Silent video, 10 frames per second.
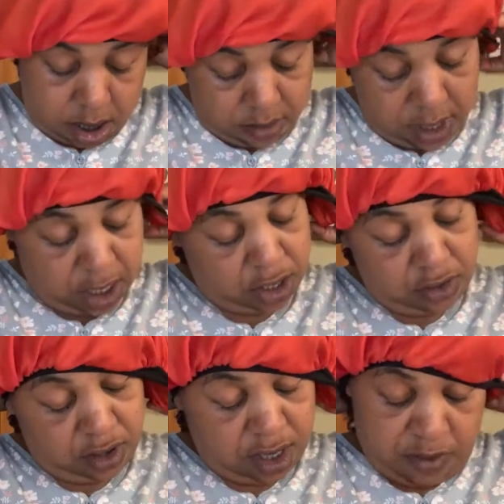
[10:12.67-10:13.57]
Make
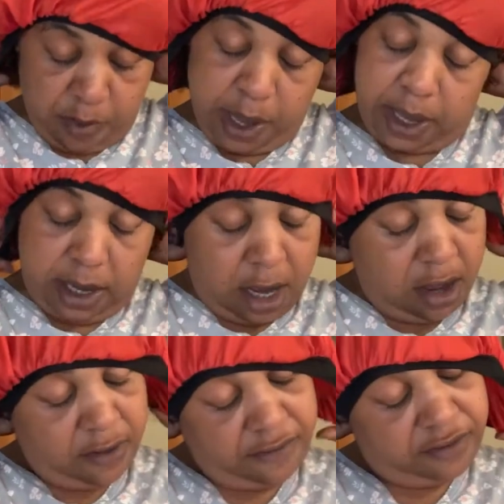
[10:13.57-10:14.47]
sure it's big
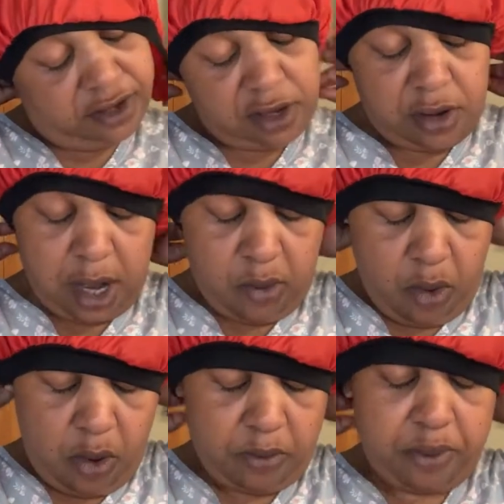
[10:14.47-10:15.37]
enough so they won't